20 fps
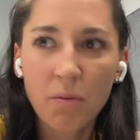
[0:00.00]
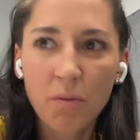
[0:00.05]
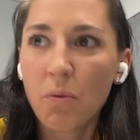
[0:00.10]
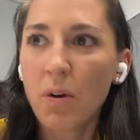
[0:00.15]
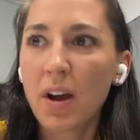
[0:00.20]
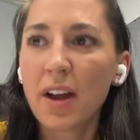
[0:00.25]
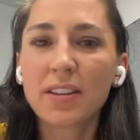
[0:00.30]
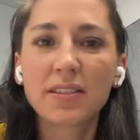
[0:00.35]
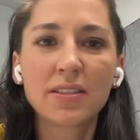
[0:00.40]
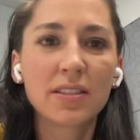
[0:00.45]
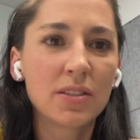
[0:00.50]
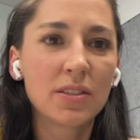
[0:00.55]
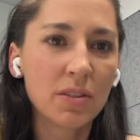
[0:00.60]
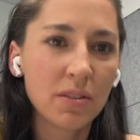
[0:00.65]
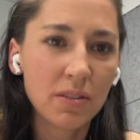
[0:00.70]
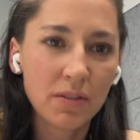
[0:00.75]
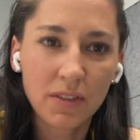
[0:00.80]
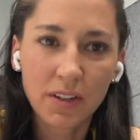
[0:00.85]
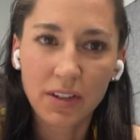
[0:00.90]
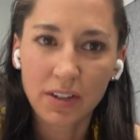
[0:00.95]
Why does the
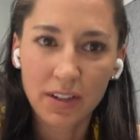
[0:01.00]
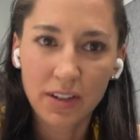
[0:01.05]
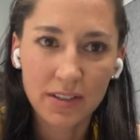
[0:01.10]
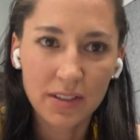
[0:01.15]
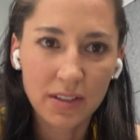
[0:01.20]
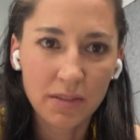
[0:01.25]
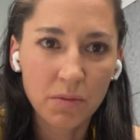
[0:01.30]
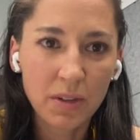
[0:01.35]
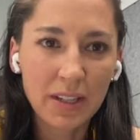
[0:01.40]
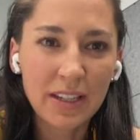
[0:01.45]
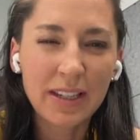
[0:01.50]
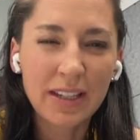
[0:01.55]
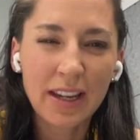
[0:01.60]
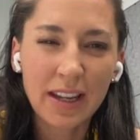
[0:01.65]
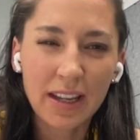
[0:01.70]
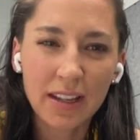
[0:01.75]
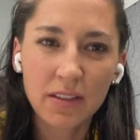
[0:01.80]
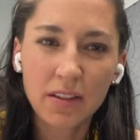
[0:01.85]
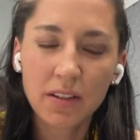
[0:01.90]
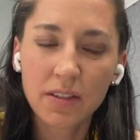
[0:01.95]
tooth fairy that we
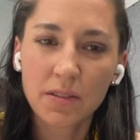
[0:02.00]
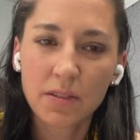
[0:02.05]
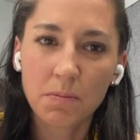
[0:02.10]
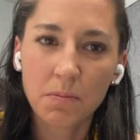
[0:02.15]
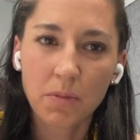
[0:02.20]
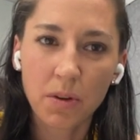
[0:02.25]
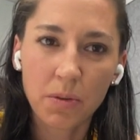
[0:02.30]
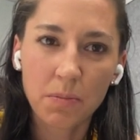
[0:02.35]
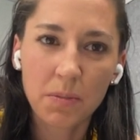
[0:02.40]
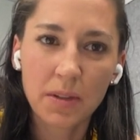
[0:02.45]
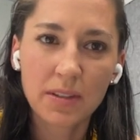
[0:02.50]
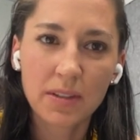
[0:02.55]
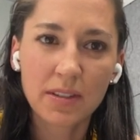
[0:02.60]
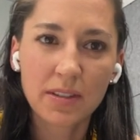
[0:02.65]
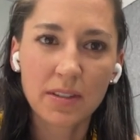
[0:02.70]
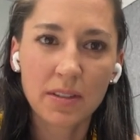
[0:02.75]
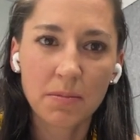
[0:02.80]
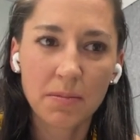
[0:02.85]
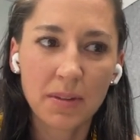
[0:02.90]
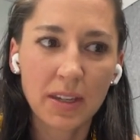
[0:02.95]
need those
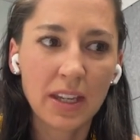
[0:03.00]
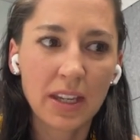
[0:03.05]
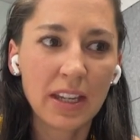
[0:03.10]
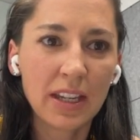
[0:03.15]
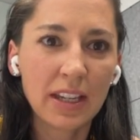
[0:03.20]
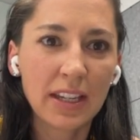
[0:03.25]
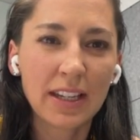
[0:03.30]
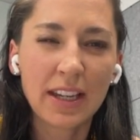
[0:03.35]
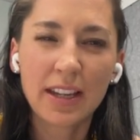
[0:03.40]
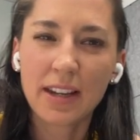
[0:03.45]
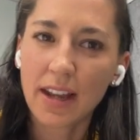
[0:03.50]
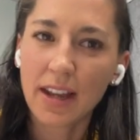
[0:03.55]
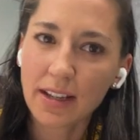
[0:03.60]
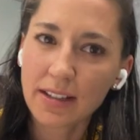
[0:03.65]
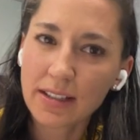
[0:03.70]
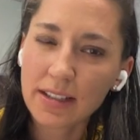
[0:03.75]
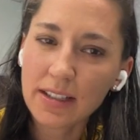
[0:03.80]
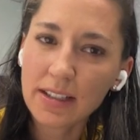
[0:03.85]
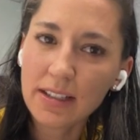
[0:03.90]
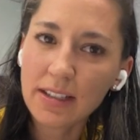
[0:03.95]
moments to be
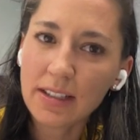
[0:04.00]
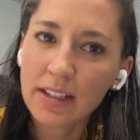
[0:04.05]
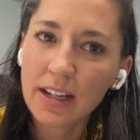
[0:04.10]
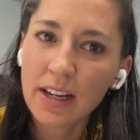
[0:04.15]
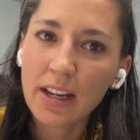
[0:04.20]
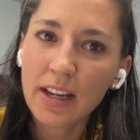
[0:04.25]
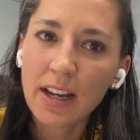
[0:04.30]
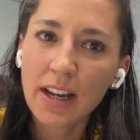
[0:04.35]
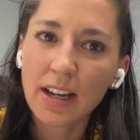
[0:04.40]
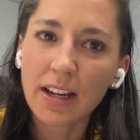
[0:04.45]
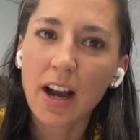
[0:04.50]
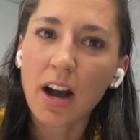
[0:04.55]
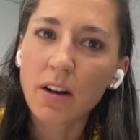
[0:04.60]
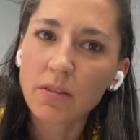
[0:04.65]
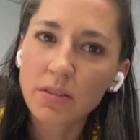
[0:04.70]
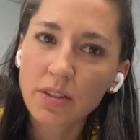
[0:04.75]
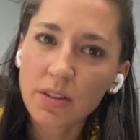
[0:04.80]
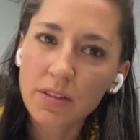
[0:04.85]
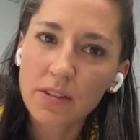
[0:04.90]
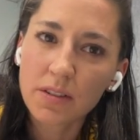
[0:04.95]
connected. And
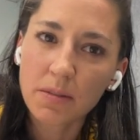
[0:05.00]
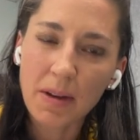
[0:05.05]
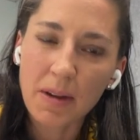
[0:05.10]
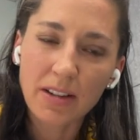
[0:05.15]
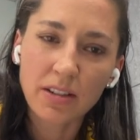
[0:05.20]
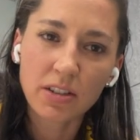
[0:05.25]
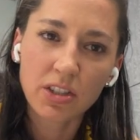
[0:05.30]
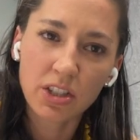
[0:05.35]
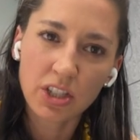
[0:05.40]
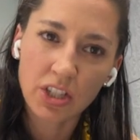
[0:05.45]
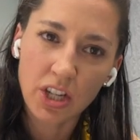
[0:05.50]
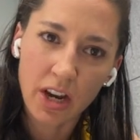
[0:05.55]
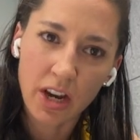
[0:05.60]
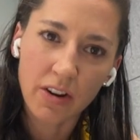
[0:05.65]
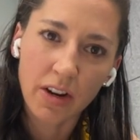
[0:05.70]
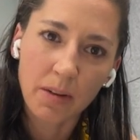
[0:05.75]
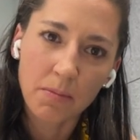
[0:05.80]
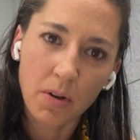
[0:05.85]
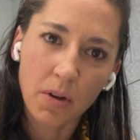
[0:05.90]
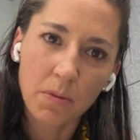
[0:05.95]
culture is about
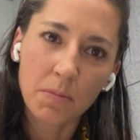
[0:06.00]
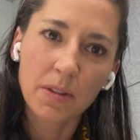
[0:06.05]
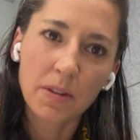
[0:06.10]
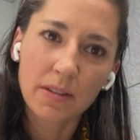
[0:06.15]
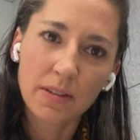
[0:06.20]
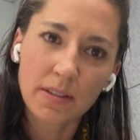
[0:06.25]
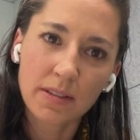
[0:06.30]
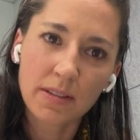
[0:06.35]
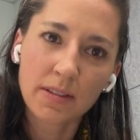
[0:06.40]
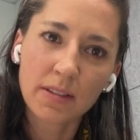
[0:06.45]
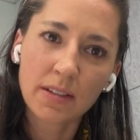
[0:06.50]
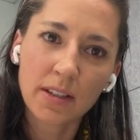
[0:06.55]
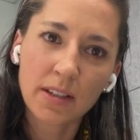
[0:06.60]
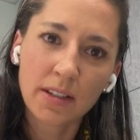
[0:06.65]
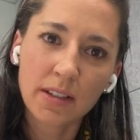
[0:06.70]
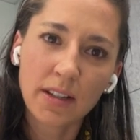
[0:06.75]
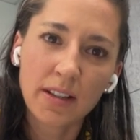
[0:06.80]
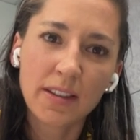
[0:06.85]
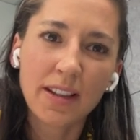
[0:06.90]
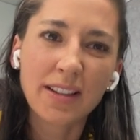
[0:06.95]
sharing moments.
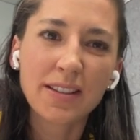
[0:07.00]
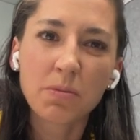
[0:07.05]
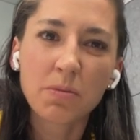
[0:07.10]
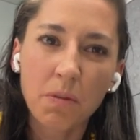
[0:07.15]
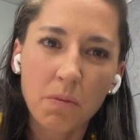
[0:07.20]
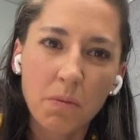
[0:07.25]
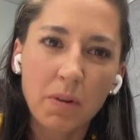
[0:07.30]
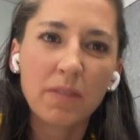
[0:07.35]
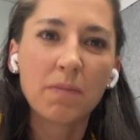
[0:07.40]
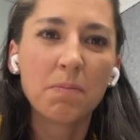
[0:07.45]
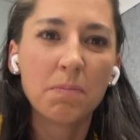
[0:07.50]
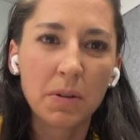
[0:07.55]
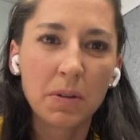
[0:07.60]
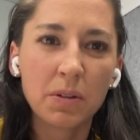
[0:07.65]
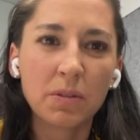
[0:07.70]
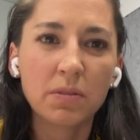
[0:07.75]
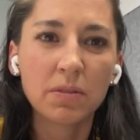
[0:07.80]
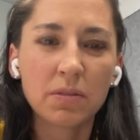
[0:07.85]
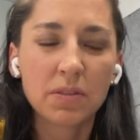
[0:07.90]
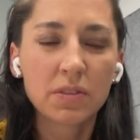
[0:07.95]
And that's what we've
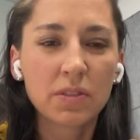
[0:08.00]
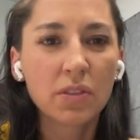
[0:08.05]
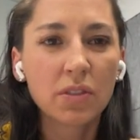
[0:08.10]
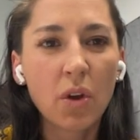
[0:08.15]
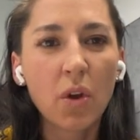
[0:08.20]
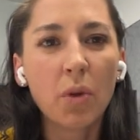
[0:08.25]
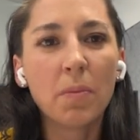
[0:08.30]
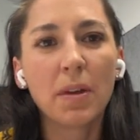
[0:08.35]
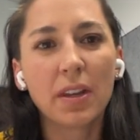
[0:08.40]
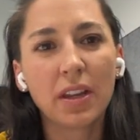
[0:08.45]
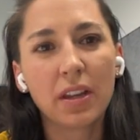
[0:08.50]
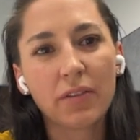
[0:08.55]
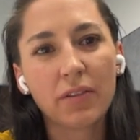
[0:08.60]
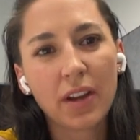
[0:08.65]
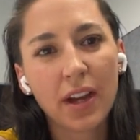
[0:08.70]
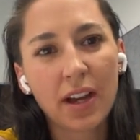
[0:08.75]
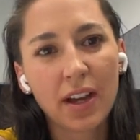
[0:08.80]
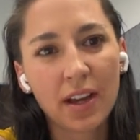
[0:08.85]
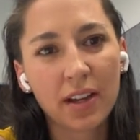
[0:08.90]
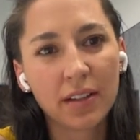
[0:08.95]
built so many
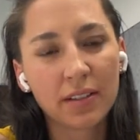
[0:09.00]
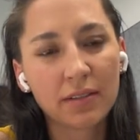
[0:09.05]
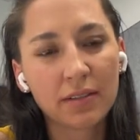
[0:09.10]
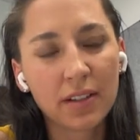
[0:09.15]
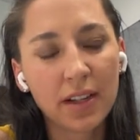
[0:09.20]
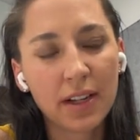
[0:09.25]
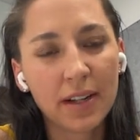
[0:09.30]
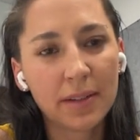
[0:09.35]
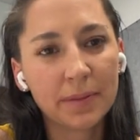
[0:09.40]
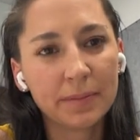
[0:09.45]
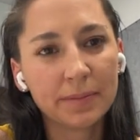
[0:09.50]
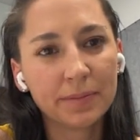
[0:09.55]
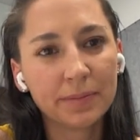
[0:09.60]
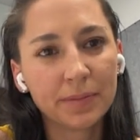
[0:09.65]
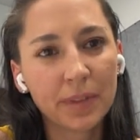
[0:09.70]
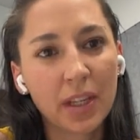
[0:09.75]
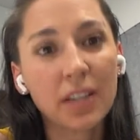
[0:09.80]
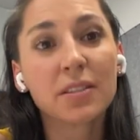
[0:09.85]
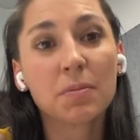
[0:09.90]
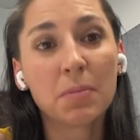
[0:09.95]
of our
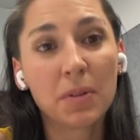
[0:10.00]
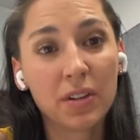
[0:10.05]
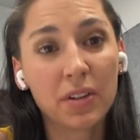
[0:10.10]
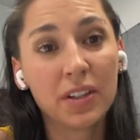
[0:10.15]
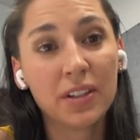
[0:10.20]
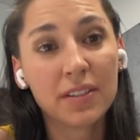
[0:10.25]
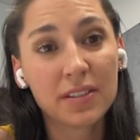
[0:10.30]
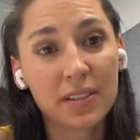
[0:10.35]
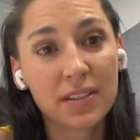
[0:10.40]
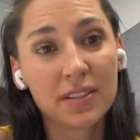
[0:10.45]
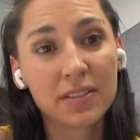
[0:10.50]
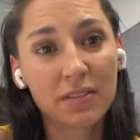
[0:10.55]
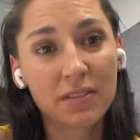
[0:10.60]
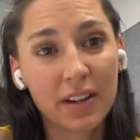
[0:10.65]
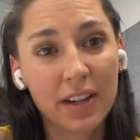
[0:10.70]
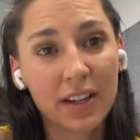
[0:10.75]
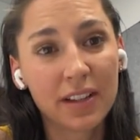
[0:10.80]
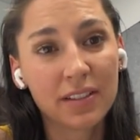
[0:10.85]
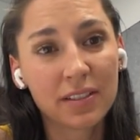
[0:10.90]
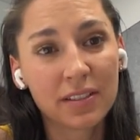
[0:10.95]
um, experiences
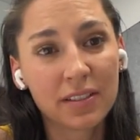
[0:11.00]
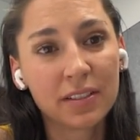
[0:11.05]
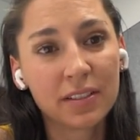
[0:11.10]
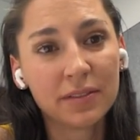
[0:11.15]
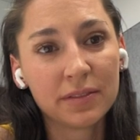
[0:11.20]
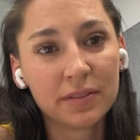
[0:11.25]
around.